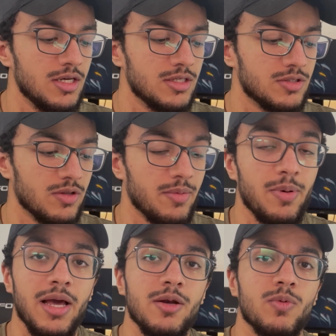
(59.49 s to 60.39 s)
So the
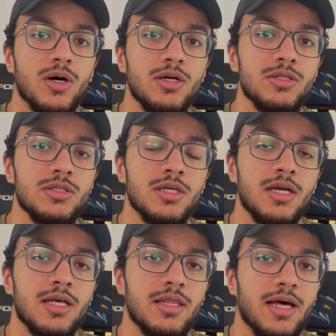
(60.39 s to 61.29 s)
plan was
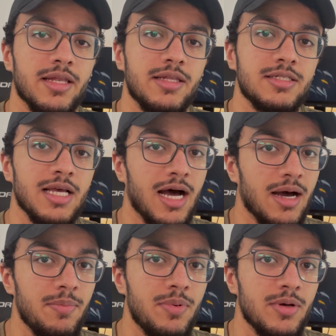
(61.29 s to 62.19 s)
that this
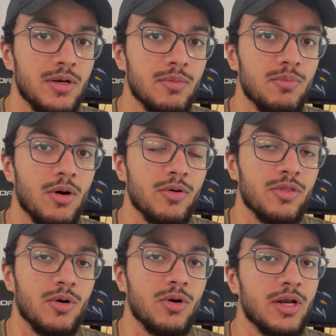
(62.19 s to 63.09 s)
app,
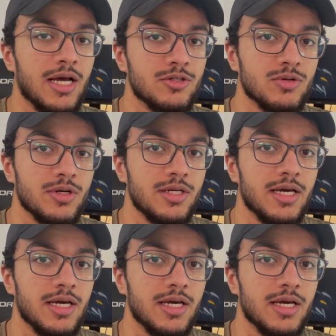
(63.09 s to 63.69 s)
both on Android